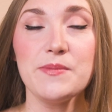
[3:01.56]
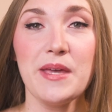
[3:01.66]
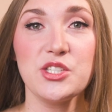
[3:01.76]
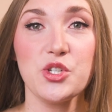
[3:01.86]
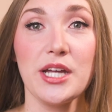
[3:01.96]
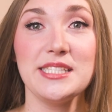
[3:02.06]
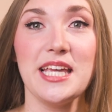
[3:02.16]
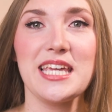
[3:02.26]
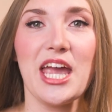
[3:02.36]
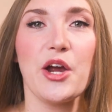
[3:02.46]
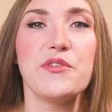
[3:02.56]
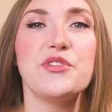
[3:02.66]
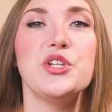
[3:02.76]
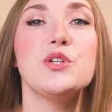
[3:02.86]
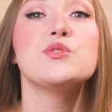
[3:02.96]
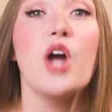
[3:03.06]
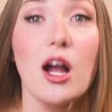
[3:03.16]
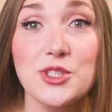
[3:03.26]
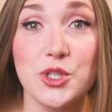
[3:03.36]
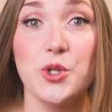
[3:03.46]
to make sure I take care of the new
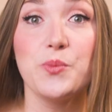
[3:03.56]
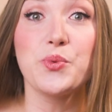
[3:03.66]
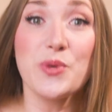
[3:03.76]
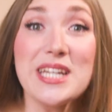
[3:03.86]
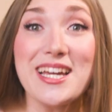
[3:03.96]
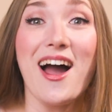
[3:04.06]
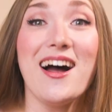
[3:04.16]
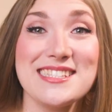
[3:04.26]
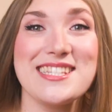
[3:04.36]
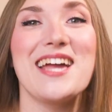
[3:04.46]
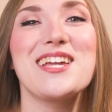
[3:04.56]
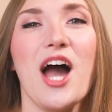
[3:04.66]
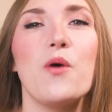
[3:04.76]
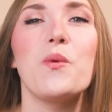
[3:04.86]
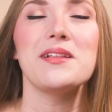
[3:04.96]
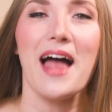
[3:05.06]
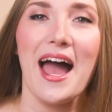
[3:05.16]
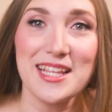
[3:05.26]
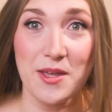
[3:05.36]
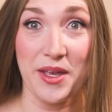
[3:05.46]
Doctor Who pre-cons I got while
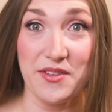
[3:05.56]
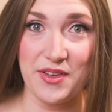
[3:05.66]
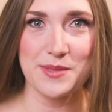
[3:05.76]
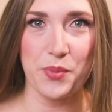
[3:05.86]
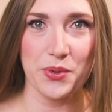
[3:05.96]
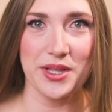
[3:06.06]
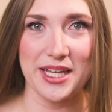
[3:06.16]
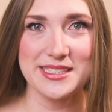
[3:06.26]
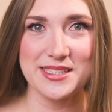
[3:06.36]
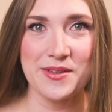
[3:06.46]
at CommandFest Portland.